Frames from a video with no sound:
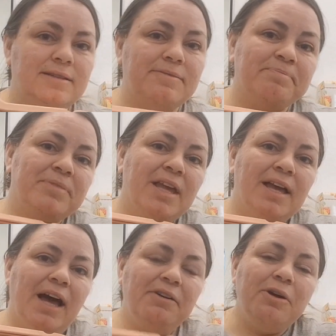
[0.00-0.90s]
and
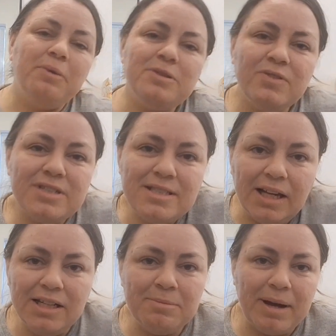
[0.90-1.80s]
I don't know, it always feels
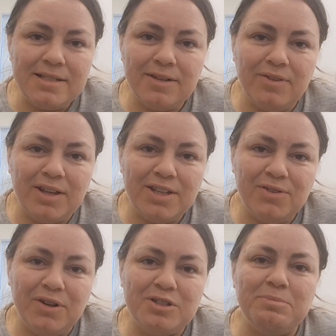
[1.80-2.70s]
exciting to buy stuff like this
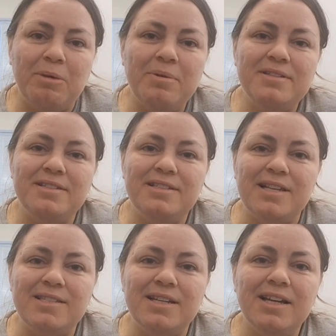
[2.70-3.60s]
for your small business,
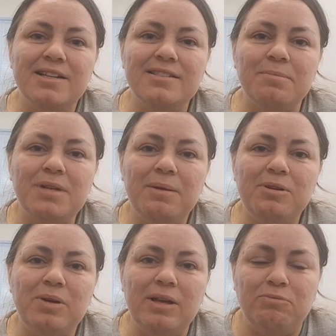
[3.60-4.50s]
doesn't it? Because someday when
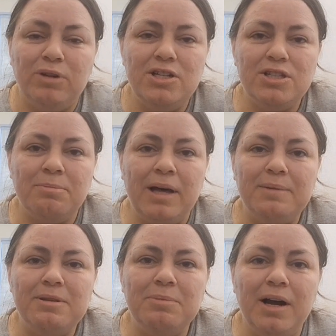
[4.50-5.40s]
you reach the
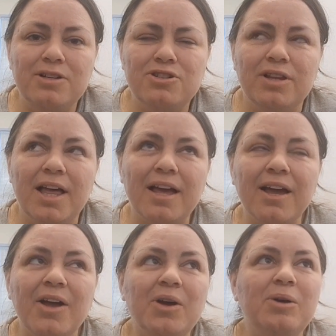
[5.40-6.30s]
bottom of the box, you're like,
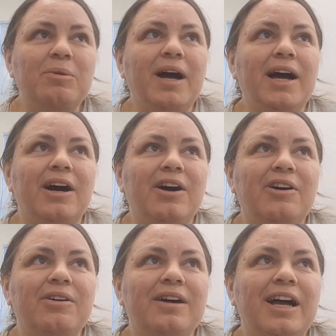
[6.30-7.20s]
wow,
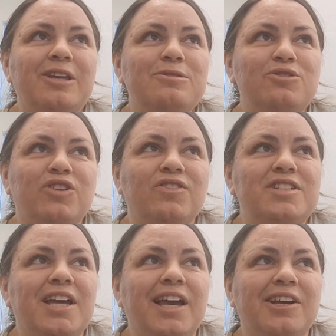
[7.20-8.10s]
I used
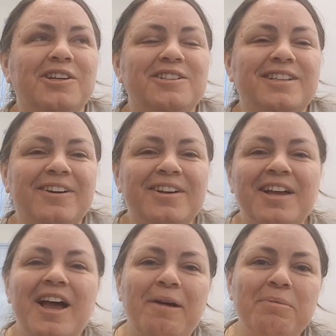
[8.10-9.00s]
50 hangers, you know?
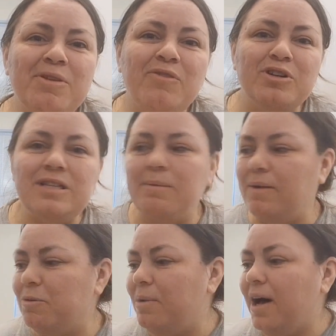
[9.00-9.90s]
I remember the first time I
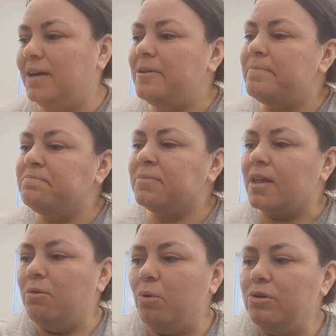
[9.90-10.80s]
ever bought
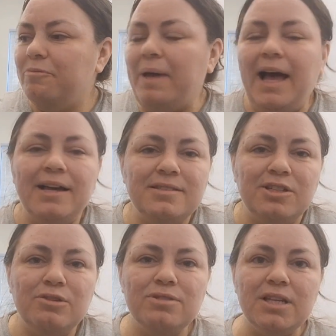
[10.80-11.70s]
a roll of bags
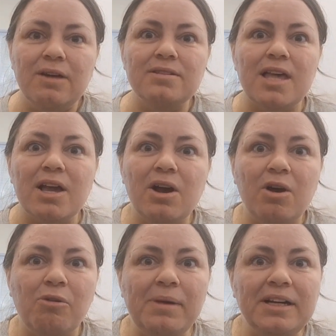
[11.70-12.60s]
and used it, I was like,
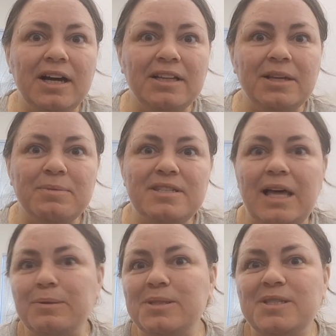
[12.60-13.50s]
oh my God, that was
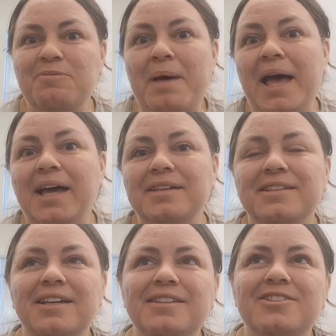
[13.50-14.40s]
thousands of bags.
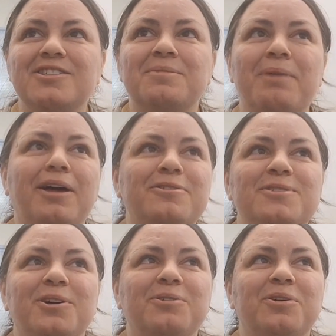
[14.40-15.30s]
Like, it's just a
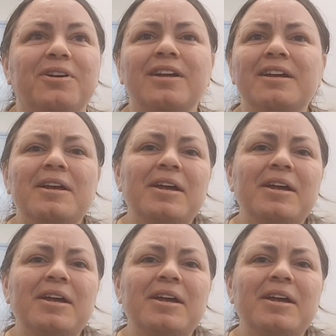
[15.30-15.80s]
milestone. Or